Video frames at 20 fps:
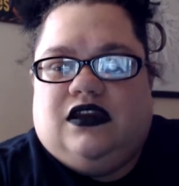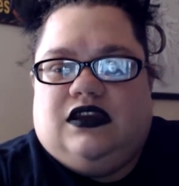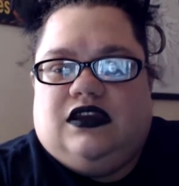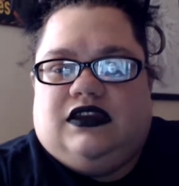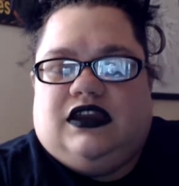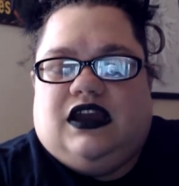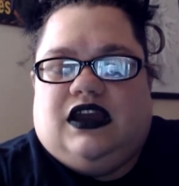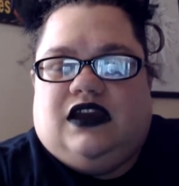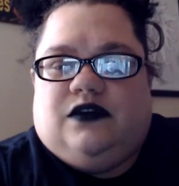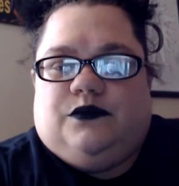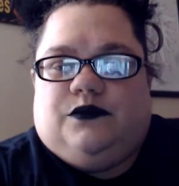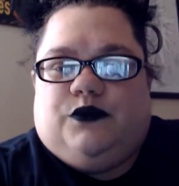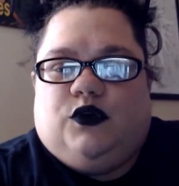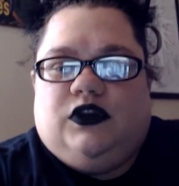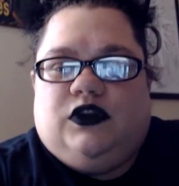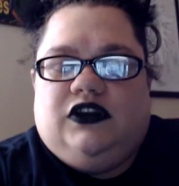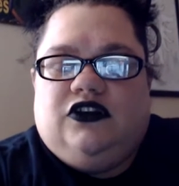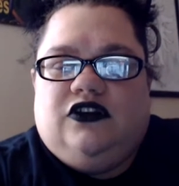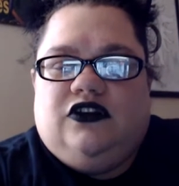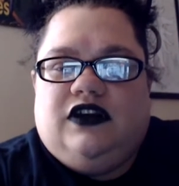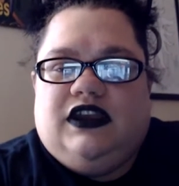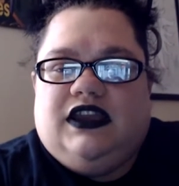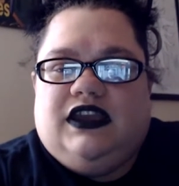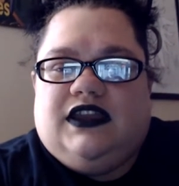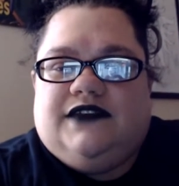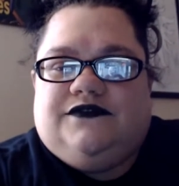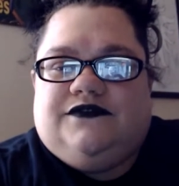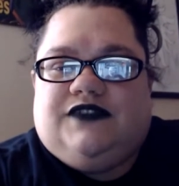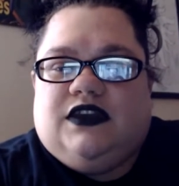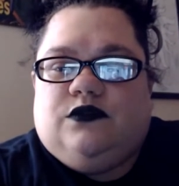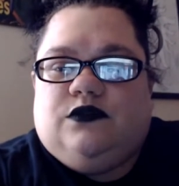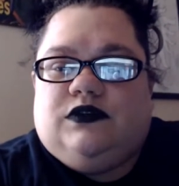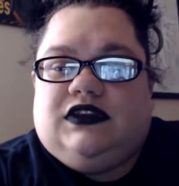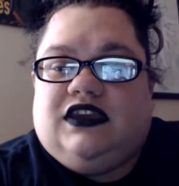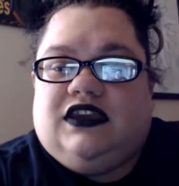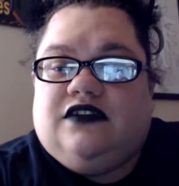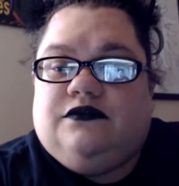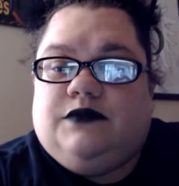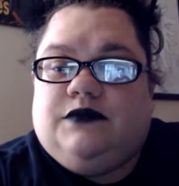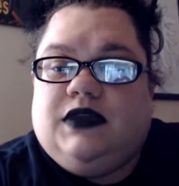yeah, I'm wondering if they would
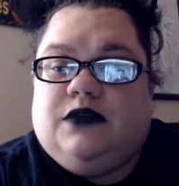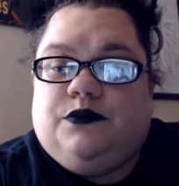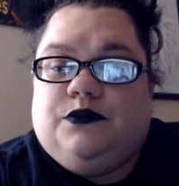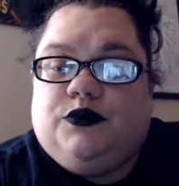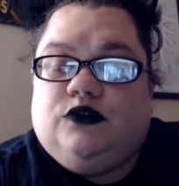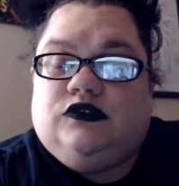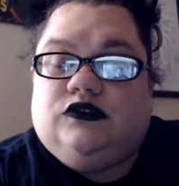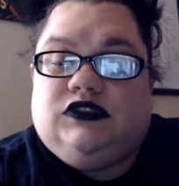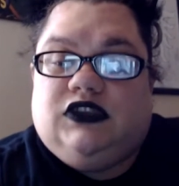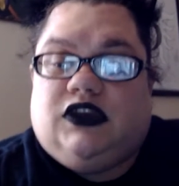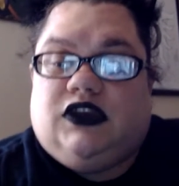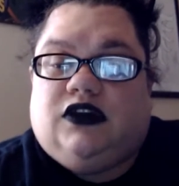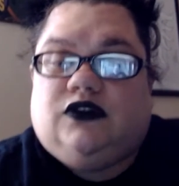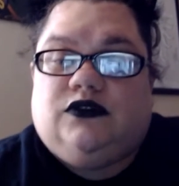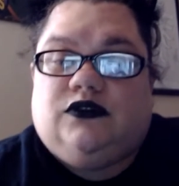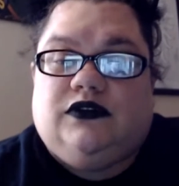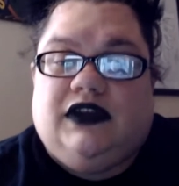give me a boot though,